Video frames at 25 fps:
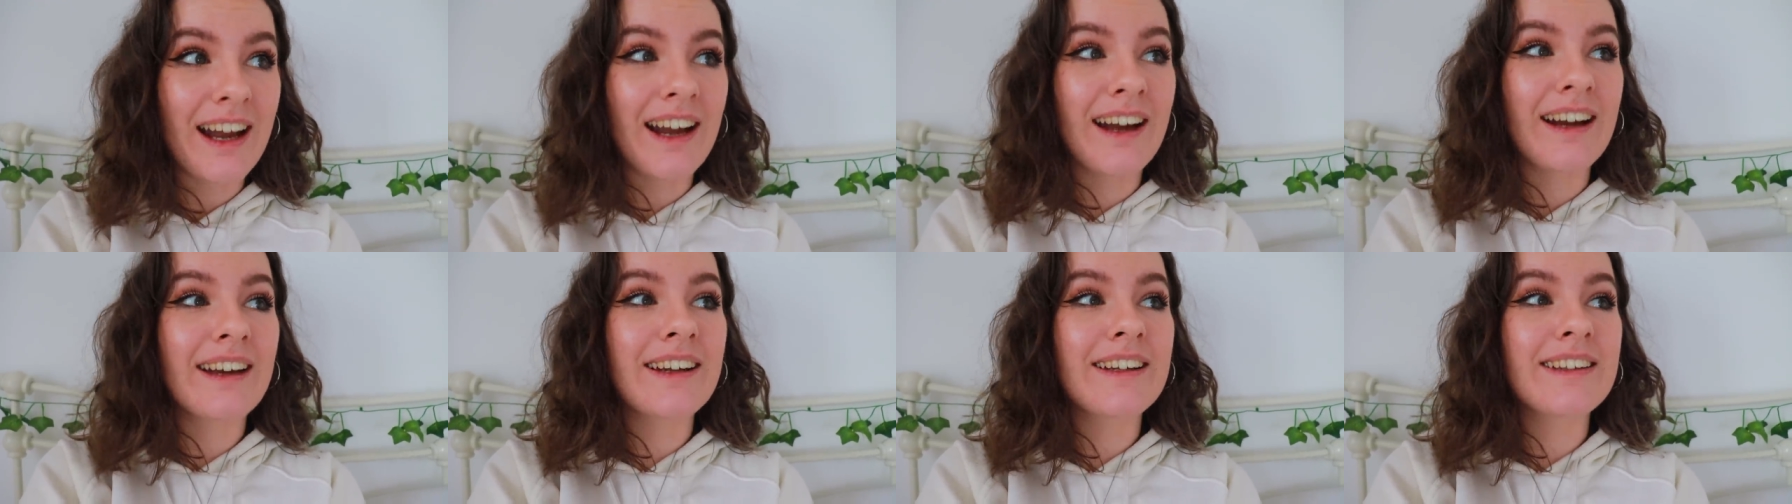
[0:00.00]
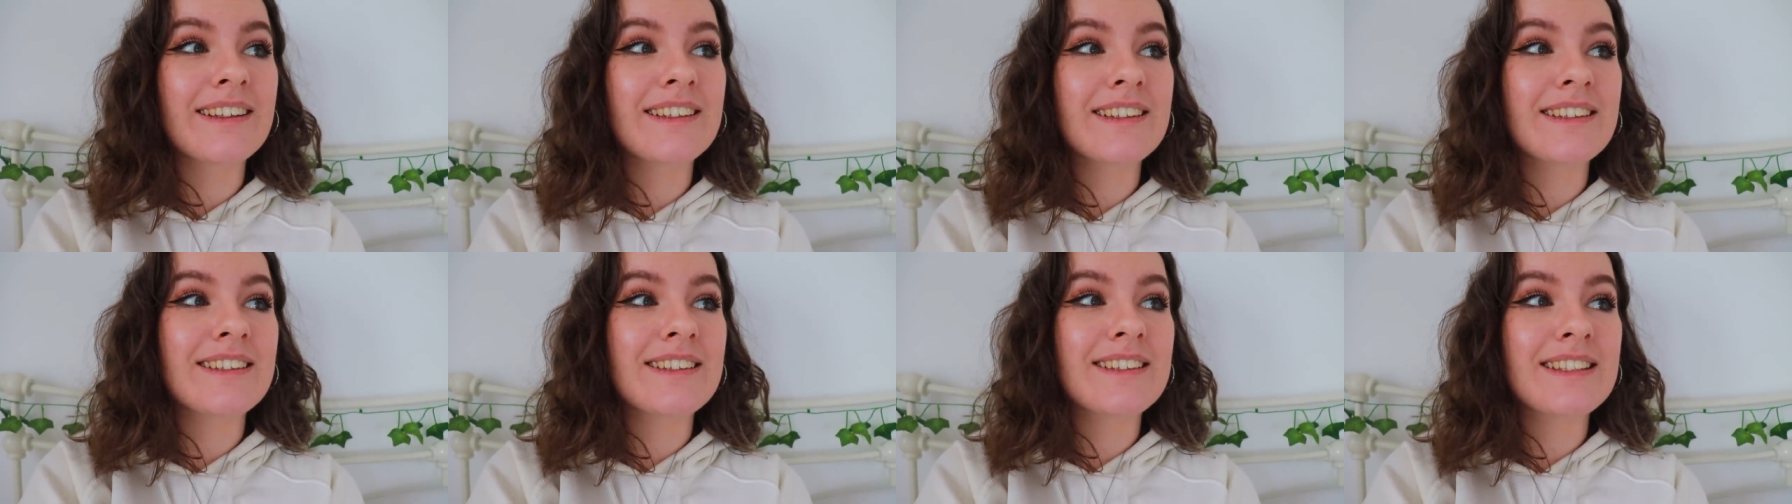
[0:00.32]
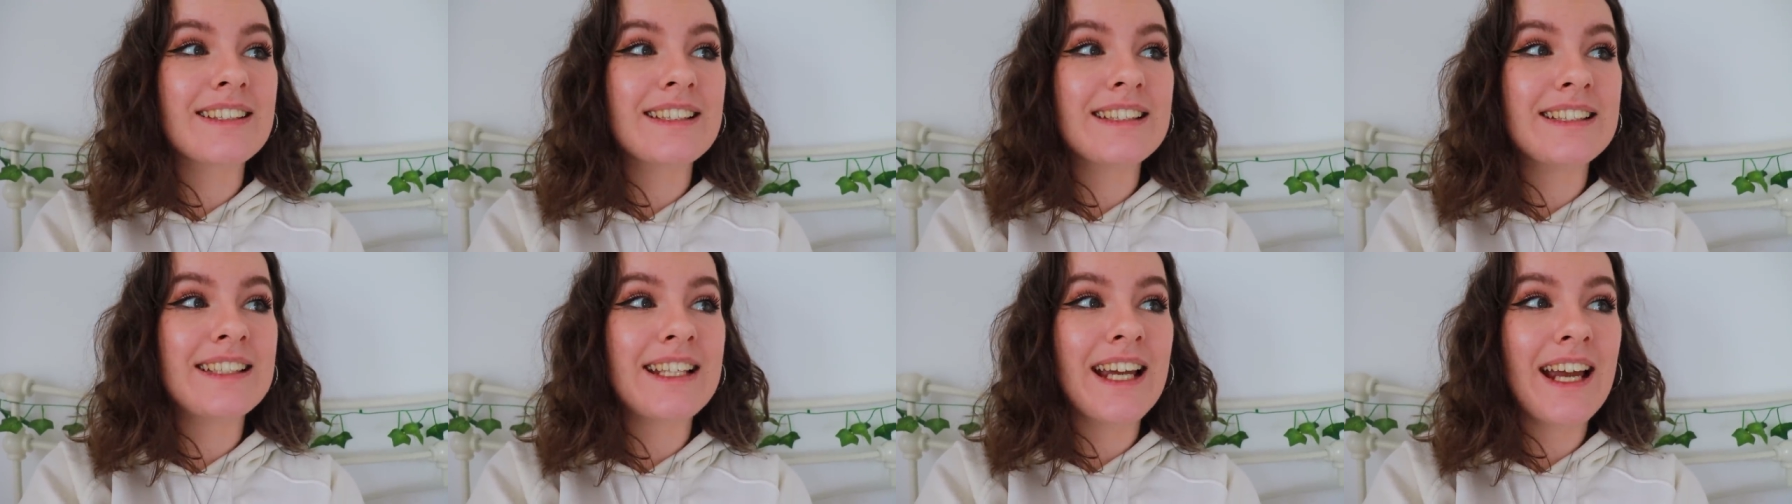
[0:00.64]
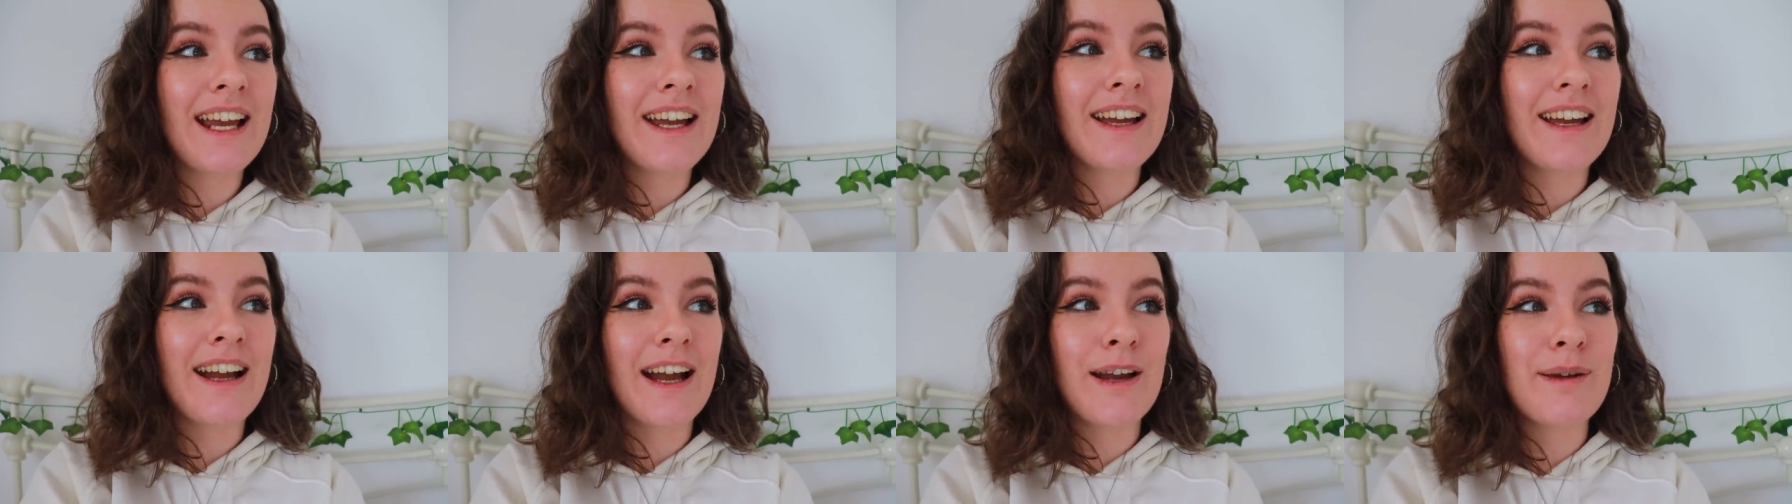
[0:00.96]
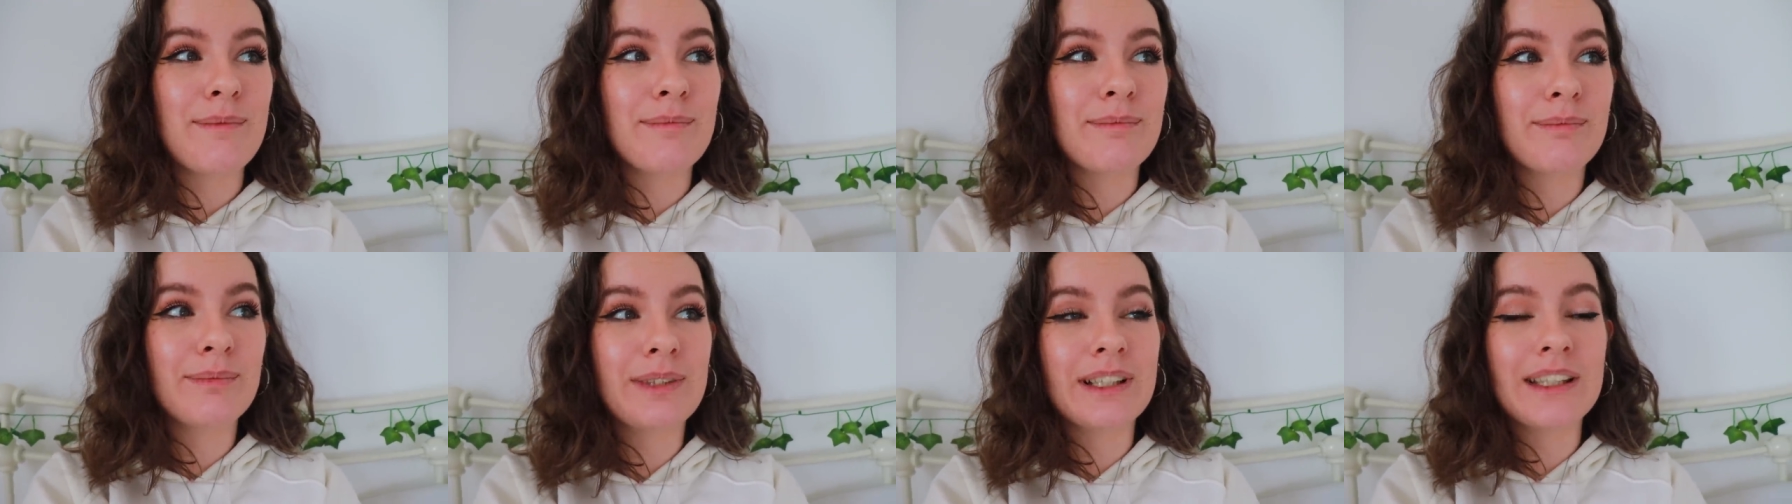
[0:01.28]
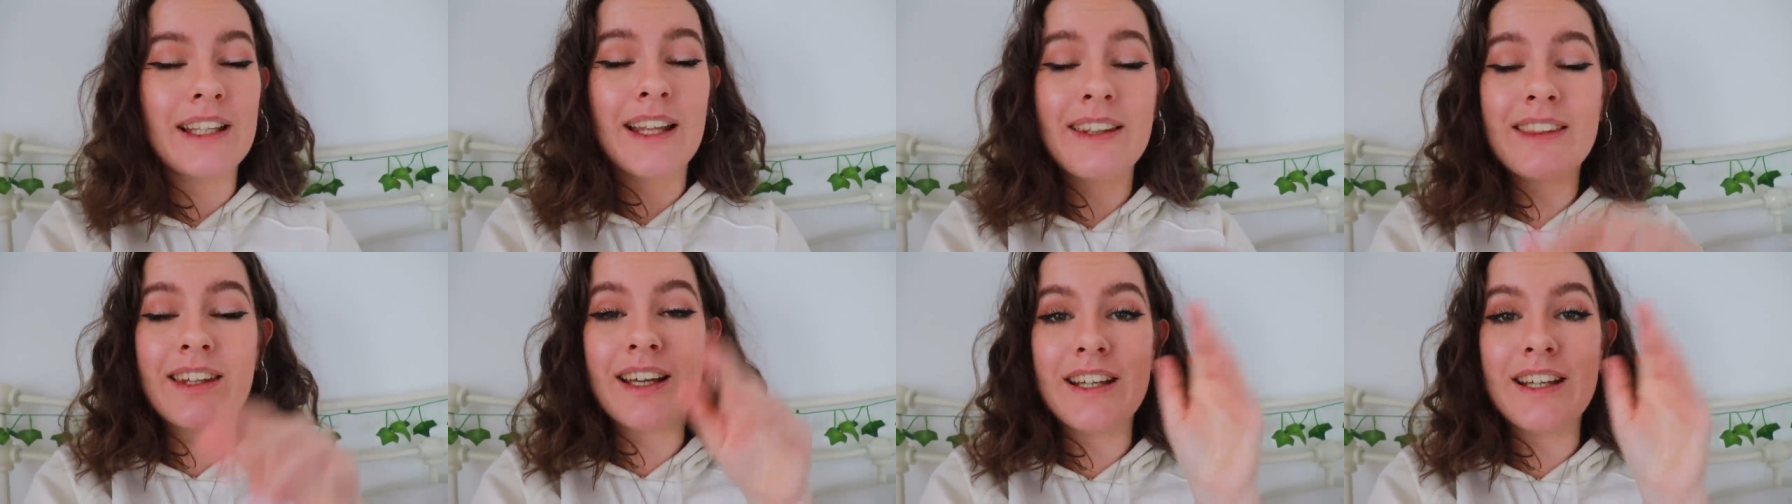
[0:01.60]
and yeah, I'm glad